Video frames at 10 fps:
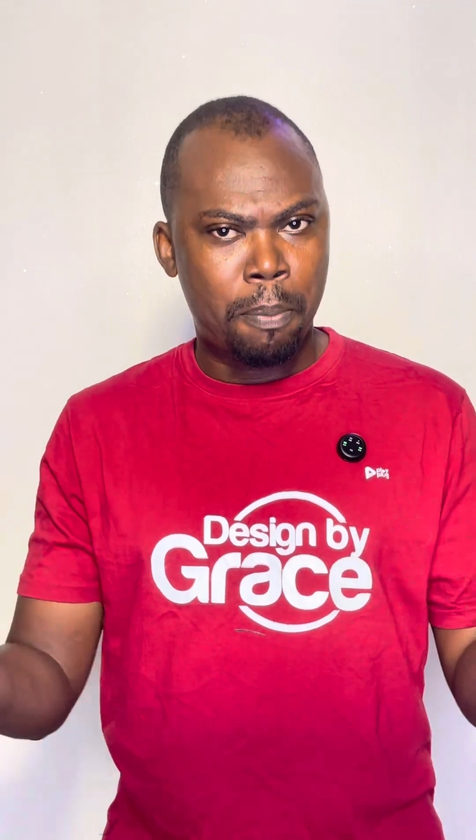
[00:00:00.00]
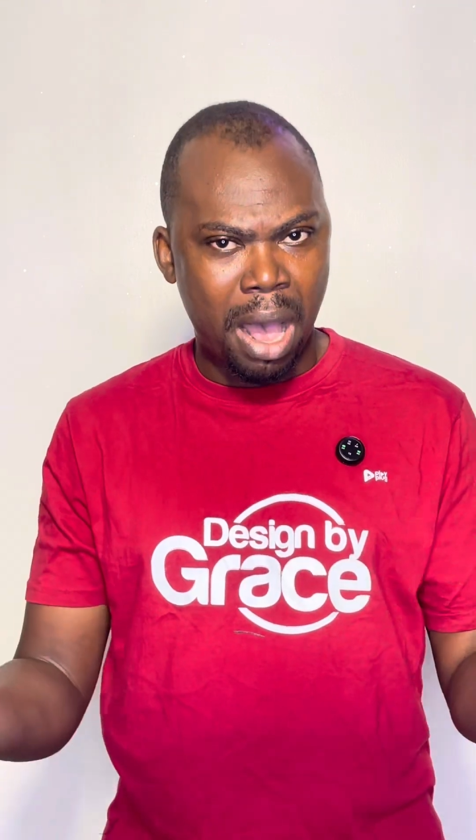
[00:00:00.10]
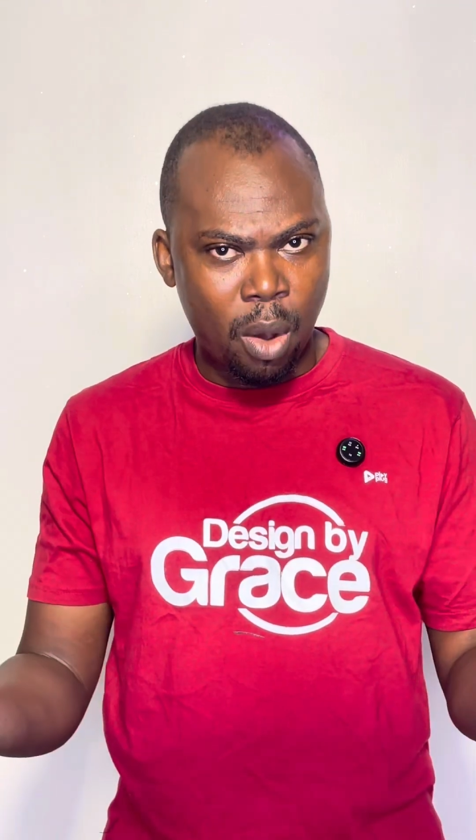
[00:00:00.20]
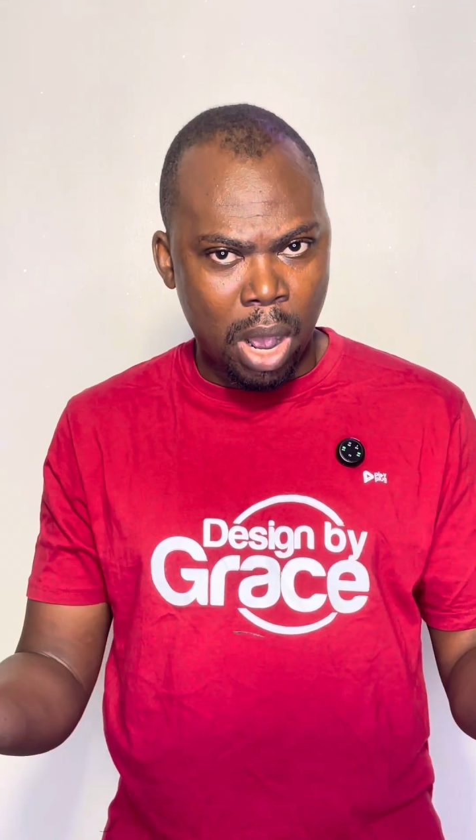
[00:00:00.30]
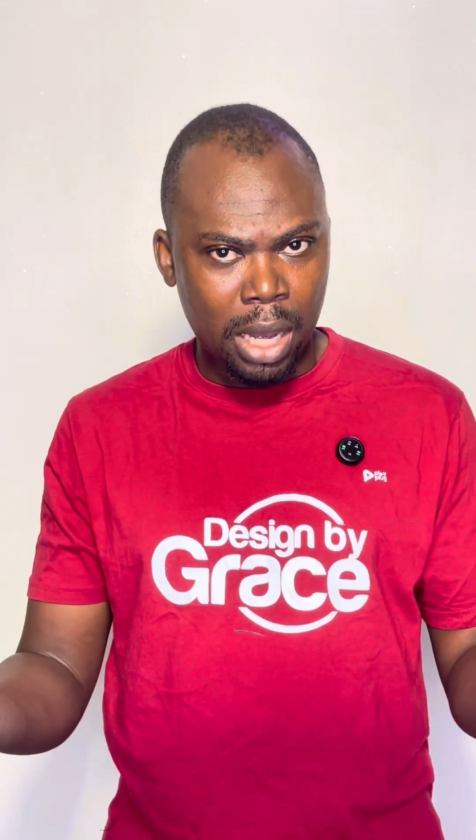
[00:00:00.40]

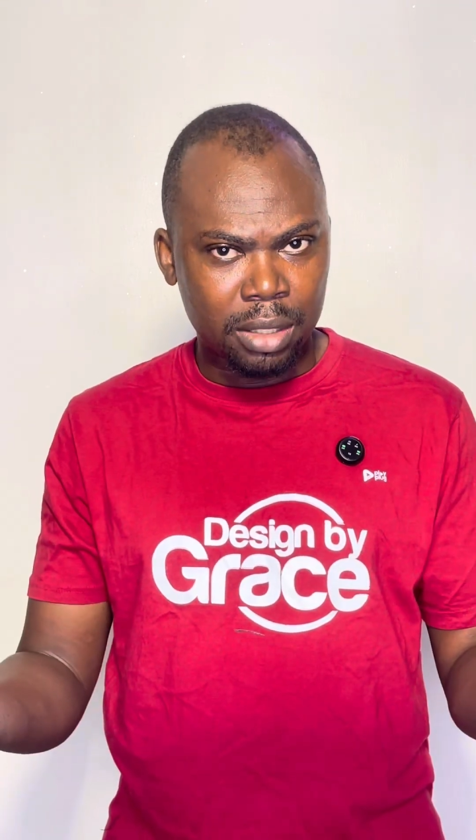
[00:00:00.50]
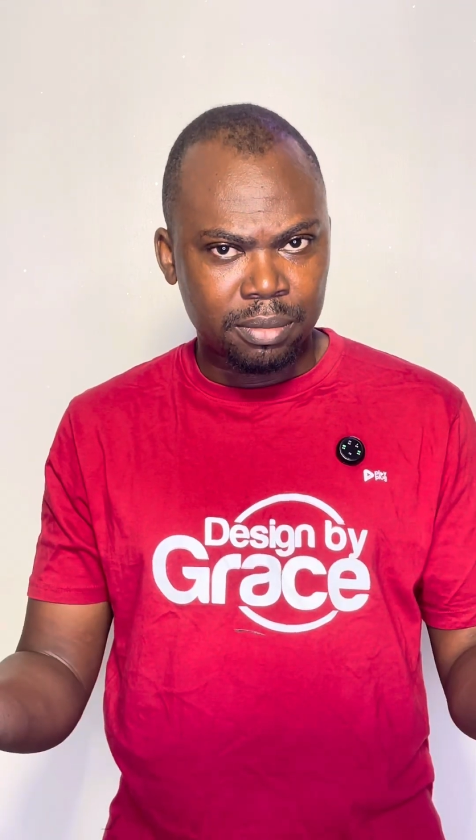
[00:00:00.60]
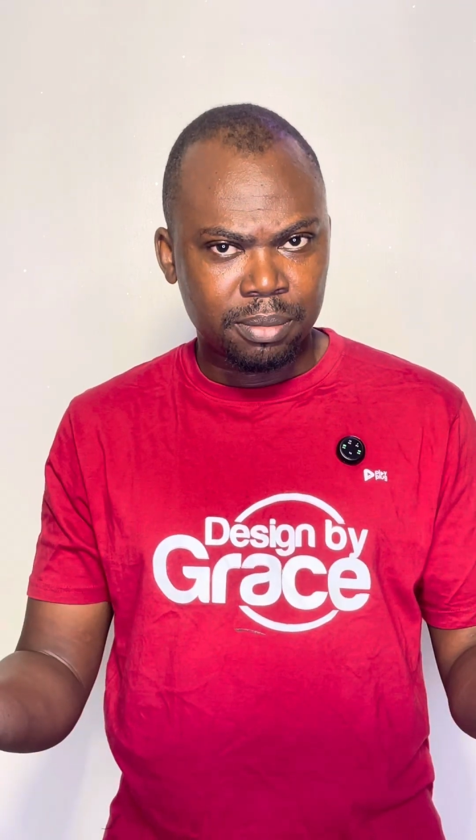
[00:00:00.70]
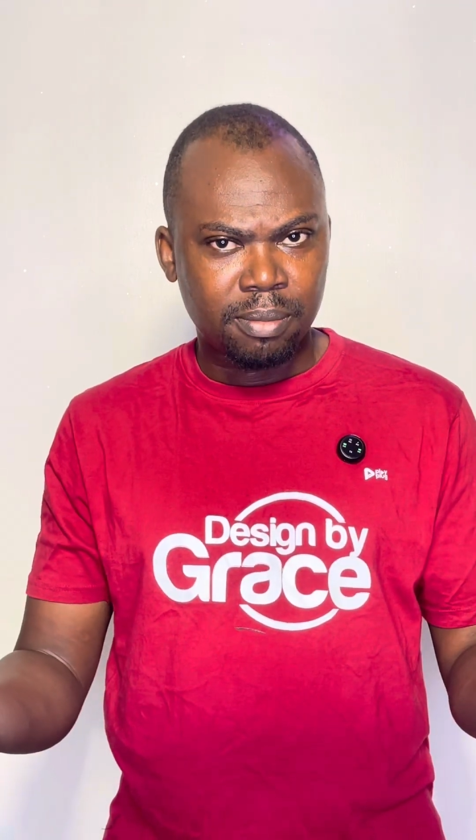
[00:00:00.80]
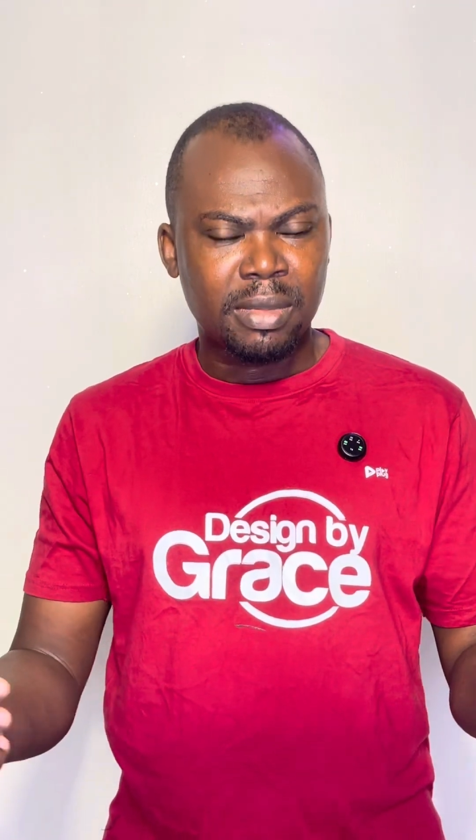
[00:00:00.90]
power.
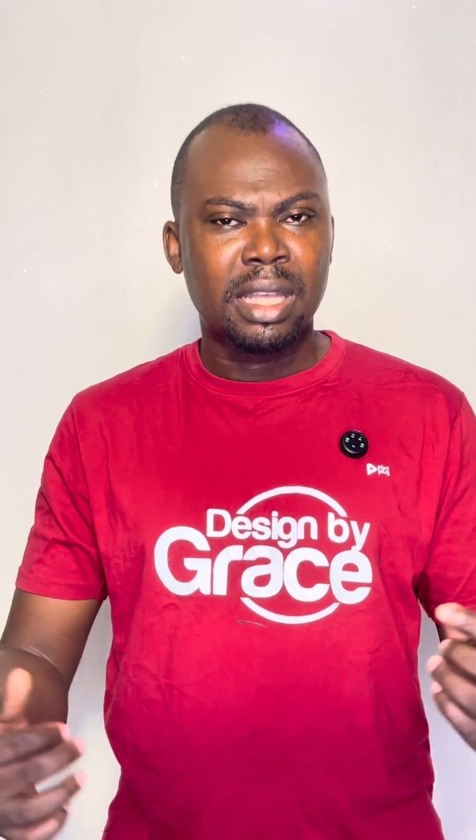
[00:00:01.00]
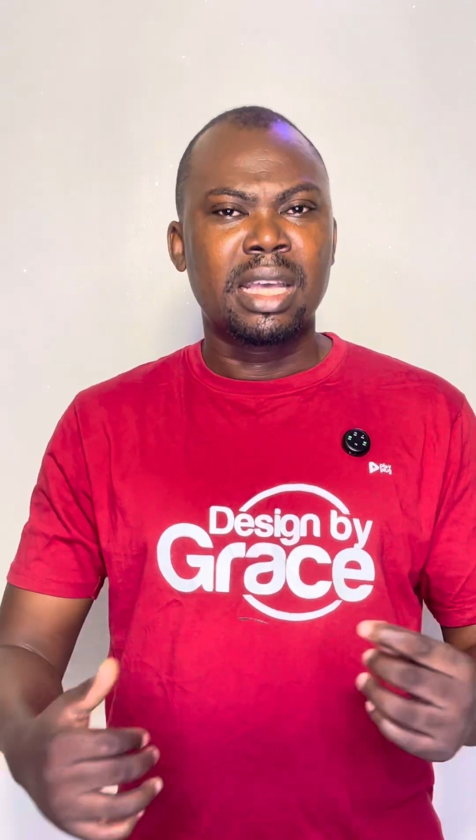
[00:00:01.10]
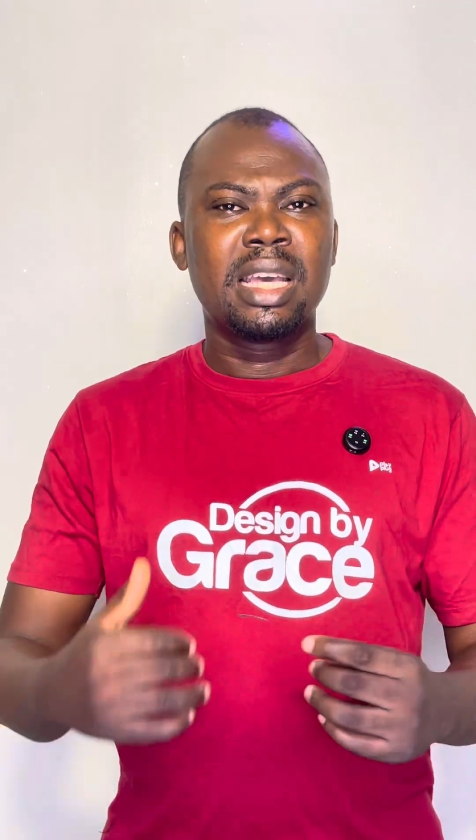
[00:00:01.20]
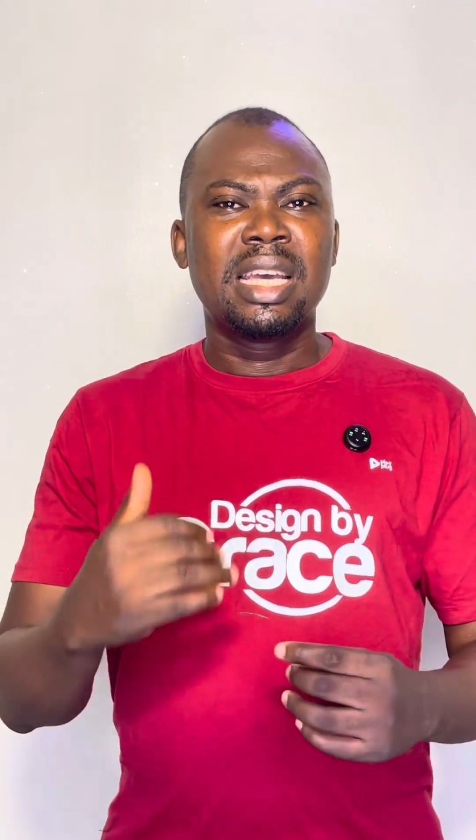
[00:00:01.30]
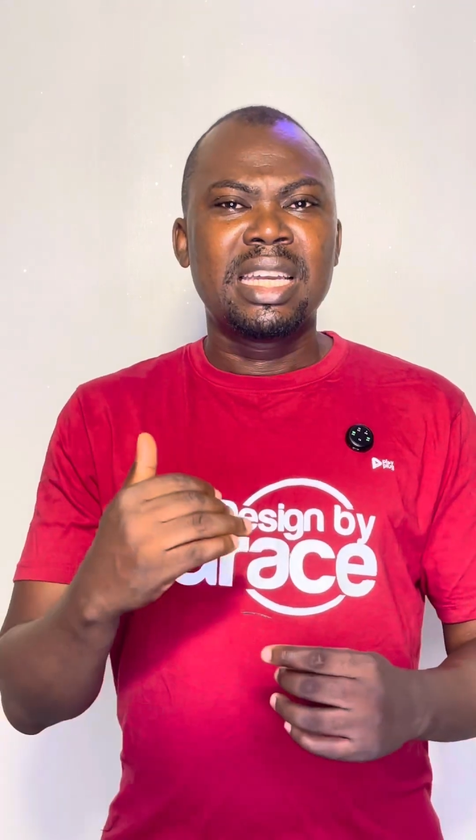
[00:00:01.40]

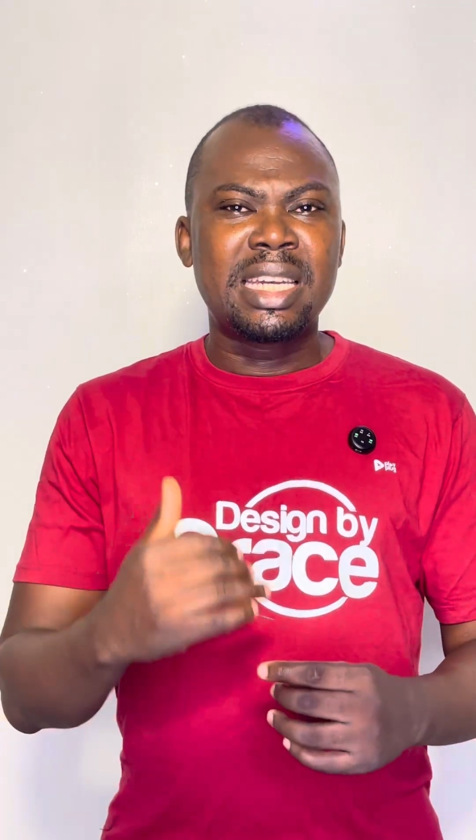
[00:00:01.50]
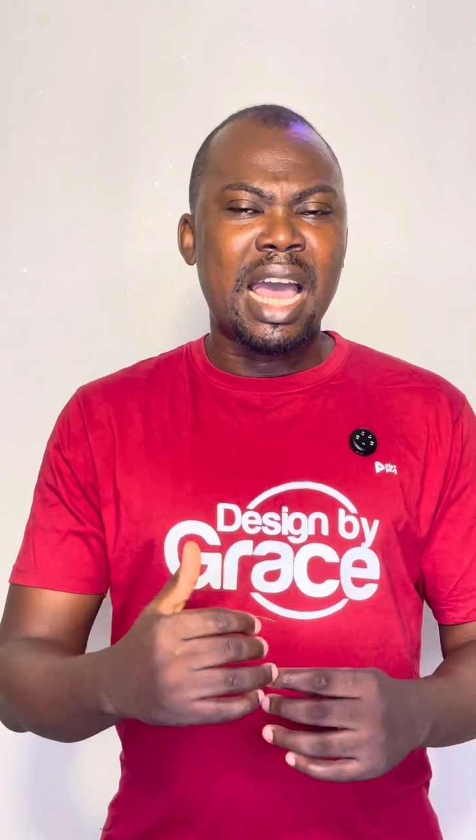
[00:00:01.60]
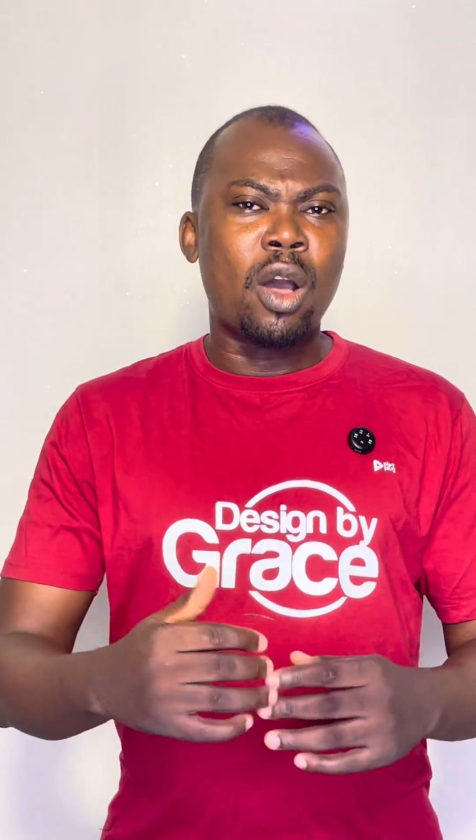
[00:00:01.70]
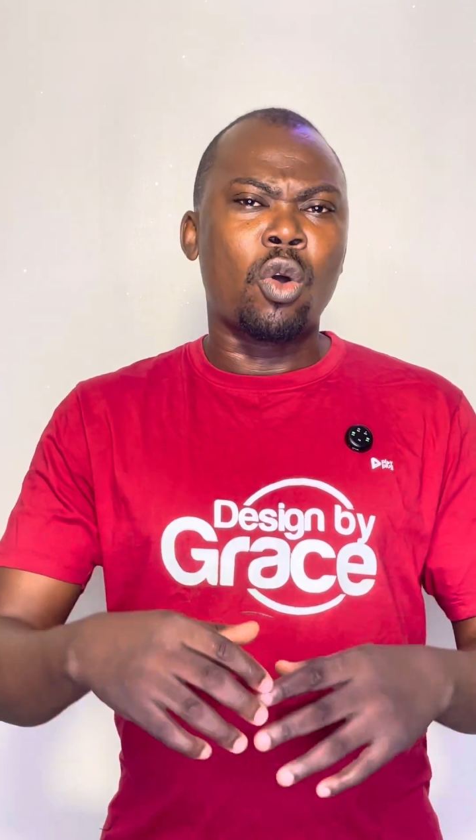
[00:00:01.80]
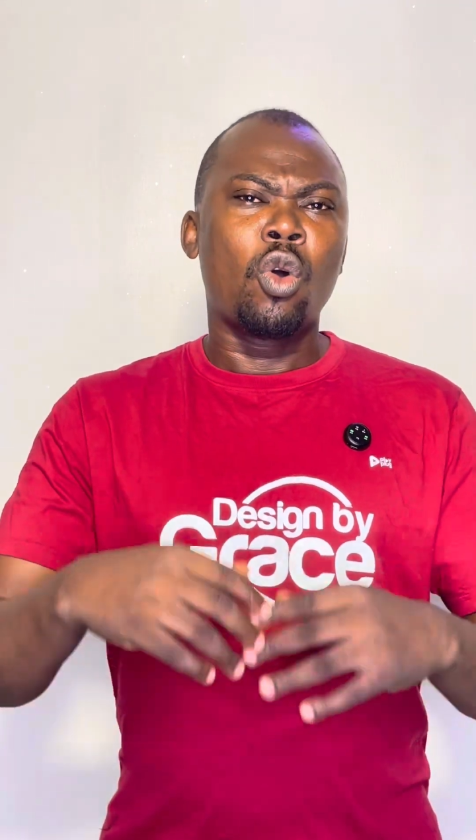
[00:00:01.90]

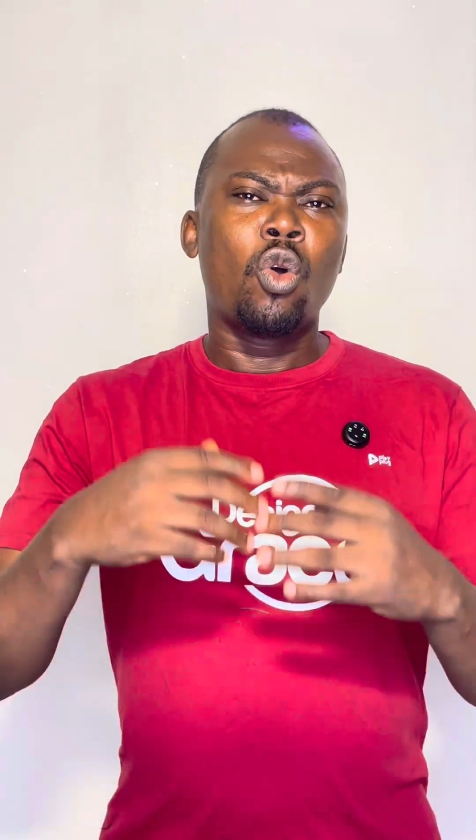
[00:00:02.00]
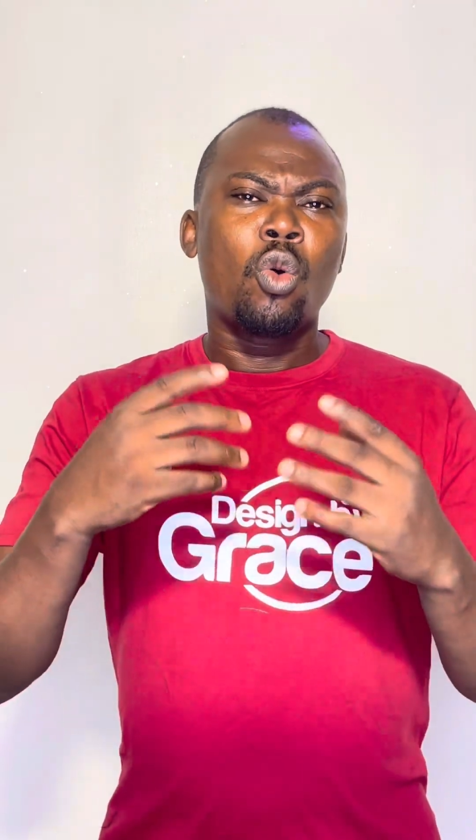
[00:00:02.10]
Now,